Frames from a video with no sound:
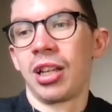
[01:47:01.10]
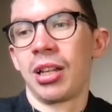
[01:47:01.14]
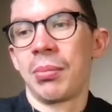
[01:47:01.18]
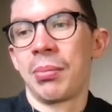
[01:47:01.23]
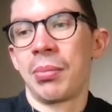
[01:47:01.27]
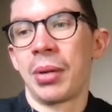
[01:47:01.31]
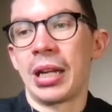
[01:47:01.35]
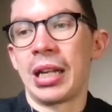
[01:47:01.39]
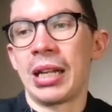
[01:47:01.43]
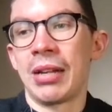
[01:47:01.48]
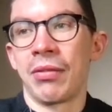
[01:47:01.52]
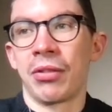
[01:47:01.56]

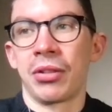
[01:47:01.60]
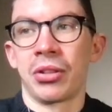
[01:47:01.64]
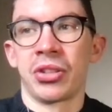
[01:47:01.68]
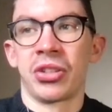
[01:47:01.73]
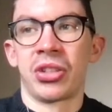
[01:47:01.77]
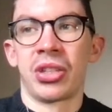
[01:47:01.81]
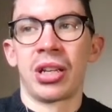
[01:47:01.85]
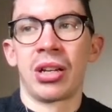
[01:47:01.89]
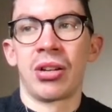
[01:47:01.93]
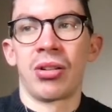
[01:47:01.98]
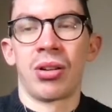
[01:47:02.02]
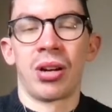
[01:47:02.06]
But even
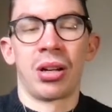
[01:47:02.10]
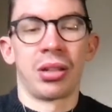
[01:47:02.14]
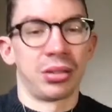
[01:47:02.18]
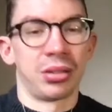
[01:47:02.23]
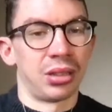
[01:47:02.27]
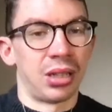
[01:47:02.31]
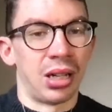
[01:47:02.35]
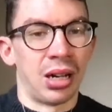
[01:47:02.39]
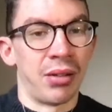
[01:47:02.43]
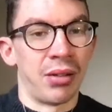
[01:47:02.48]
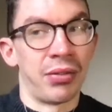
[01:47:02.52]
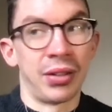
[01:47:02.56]
still,
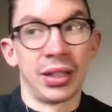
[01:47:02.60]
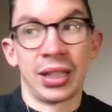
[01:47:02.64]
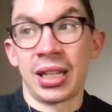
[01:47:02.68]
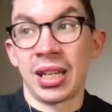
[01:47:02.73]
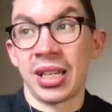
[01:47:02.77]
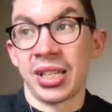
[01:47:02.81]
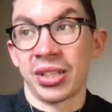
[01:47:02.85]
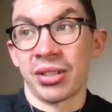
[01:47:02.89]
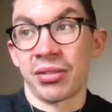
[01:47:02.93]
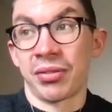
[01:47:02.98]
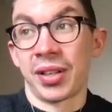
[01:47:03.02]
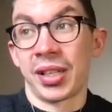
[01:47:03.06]
I think
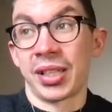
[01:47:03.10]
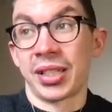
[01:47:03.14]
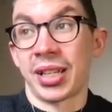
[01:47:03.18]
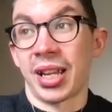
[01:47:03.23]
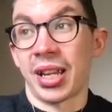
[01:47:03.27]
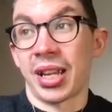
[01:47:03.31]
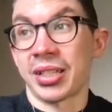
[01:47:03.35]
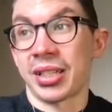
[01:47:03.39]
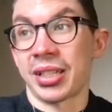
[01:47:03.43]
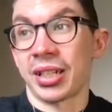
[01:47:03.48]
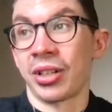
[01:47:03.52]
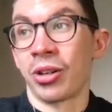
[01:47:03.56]
he's a
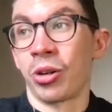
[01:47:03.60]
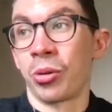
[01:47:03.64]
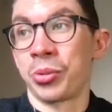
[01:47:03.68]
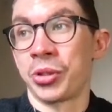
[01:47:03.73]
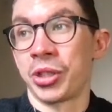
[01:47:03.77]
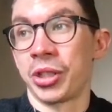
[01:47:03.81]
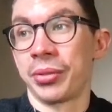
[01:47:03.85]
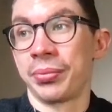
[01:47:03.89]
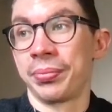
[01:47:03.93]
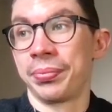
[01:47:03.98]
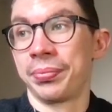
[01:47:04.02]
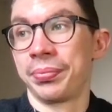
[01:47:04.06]
fantastic
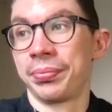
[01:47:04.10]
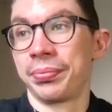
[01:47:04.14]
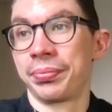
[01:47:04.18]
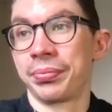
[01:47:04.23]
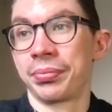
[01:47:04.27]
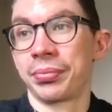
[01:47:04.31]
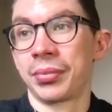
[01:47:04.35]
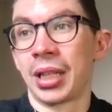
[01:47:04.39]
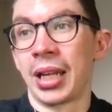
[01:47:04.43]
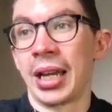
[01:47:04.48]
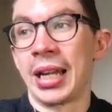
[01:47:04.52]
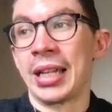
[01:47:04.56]
option.
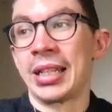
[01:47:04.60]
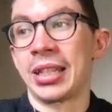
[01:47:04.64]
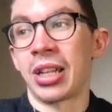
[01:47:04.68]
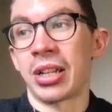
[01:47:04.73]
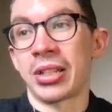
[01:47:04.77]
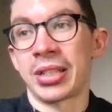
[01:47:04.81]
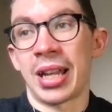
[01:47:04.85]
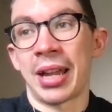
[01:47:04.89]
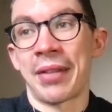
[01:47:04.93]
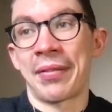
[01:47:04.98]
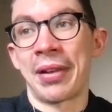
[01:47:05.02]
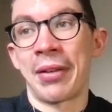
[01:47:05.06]
He
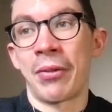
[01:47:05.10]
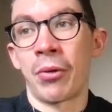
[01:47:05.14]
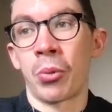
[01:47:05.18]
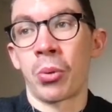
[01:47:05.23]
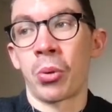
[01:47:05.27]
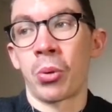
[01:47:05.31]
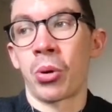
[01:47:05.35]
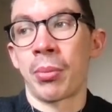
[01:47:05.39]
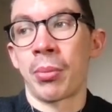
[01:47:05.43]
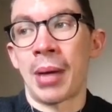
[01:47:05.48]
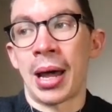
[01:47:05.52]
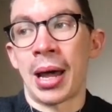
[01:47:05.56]
does have
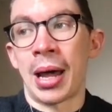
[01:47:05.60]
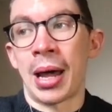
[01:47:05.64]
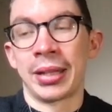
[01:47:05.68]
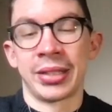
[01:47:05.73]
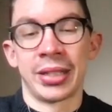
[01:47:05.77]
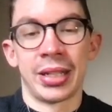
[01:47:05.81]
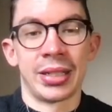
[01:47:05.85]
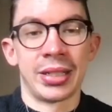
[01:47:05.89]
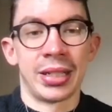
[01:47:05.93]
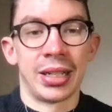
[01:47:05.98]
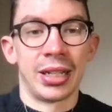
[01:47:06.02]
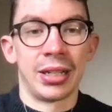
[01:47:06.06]
Liverpool and Man
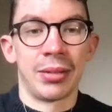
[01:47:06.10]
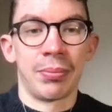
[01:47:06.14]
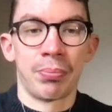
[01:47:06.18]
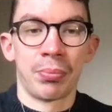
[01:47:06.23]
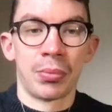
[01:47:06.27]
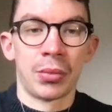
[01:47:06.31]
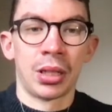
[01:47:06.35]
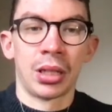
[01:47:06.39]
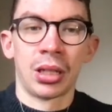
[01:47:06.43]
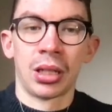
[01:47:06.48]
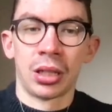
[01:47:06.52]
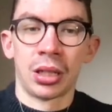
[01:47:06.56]
City.
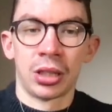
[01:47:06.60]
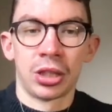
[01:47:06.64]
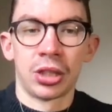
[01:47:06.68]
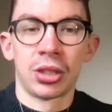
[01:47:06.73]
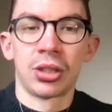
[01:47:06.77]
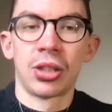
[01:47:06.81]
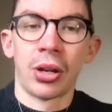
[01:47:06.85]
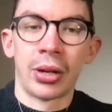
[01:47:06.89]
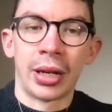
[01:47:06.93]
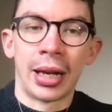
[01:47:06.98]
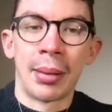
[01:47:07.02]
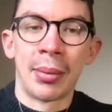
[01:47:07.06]

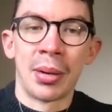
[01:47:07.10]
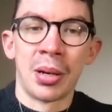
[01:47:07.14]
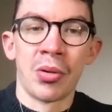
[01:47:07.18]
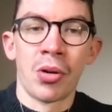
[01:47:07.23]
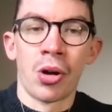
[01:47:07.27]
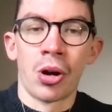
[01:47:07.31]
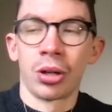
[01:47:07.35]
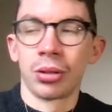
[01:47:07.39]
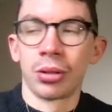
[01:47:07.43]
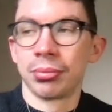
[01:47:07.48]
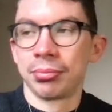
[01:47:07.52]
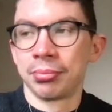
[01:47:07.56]
Don't get me
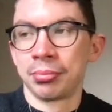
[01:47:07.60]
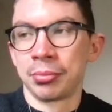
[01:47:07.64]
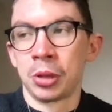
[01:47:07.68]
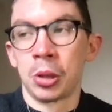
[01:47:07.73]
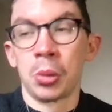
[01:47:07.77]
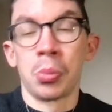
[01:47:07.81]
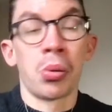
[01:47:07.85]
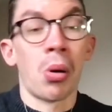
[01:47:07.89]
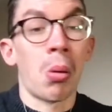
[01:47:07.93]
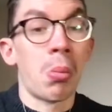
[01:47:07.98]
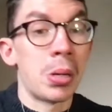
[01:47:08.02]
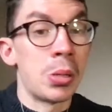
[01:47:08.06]
wrong. You
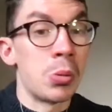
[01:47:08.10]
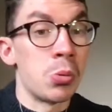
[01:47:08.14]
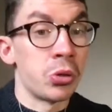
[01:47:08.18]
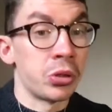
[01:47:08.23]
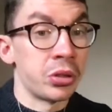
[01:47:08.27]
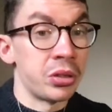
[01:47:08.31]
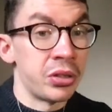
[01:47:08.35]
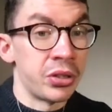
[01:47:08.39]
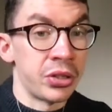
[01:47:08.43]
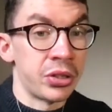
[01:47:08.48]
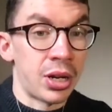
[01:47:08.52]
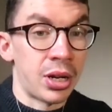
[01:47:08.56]
probably
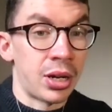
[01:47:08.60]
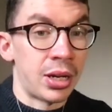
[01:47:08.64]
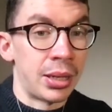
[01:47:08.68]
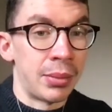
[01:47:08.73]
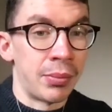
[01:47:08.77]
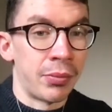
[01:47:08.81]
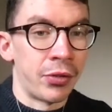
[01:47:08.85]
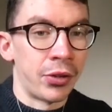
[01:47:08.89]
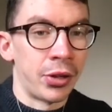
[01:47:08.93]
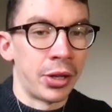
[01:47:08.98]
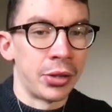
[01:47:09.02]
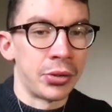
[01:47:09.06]
wouldn't start him
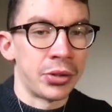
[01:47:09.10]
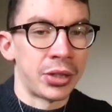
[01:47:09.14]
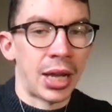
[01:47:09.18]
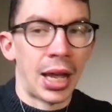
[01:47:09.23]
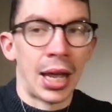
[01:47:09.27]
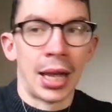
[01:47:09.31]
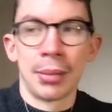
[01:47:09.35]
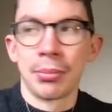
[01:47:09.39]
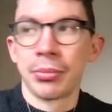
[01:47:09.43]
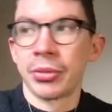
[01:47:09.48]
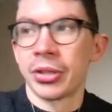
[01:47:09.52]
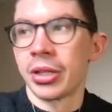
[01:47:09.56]
for those
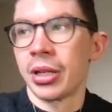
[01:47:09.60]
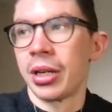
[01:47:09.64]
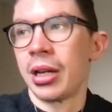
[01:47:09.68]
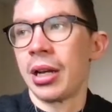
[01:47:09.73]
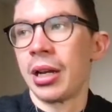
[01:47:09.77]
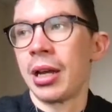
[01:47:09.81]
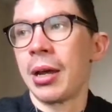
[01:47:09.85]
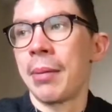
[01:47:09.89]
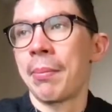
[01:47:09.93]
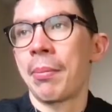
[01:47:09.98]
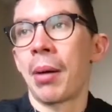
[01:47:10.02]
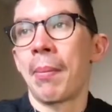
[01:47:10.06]
games.
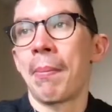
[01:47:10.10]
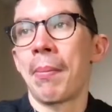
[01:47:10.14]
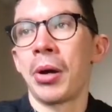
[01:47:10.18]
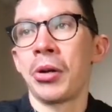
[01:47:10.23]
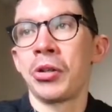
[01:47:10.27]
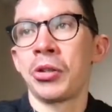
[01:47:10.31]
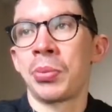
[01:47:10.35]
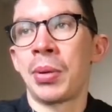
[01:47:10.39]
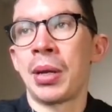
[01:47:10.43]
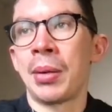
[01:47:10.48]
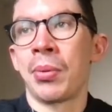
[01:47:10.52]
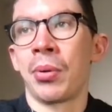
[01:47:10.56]
But
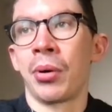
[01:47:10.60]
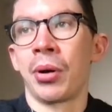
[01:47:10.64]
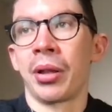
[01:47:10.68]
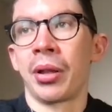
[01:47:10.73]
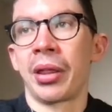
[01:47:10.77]
most people, I